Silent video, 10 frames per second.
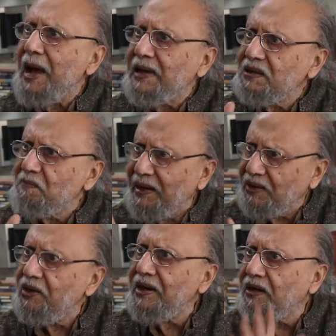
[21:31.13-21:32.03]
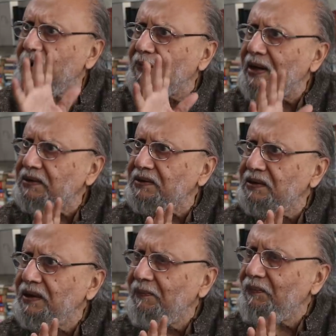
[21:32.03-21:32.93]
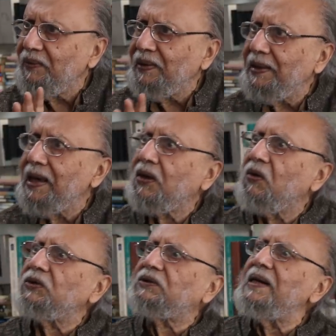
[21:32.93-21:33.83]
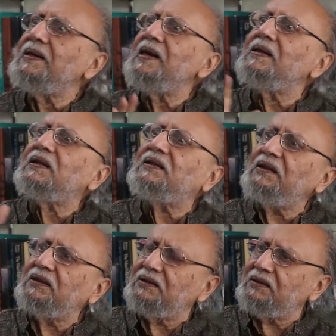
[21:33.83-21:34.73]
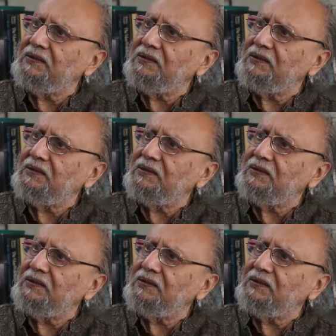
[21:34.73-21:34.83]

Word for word: has a minority complex. They are constantly under siege.